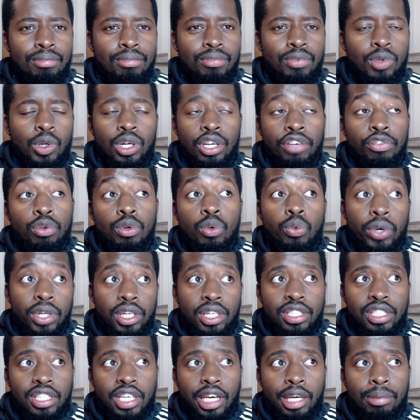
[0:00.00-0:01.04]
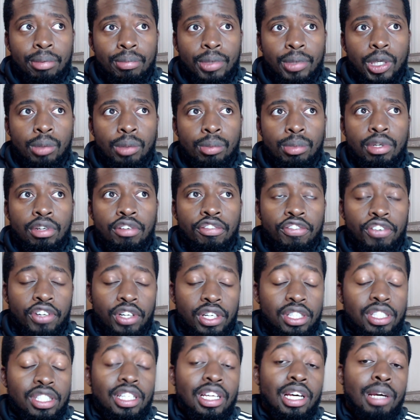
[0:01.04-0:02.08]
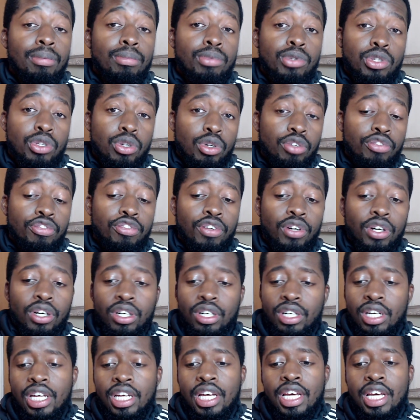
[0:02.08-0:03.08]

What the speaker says: Well, if we win this game, it'll be the first time so far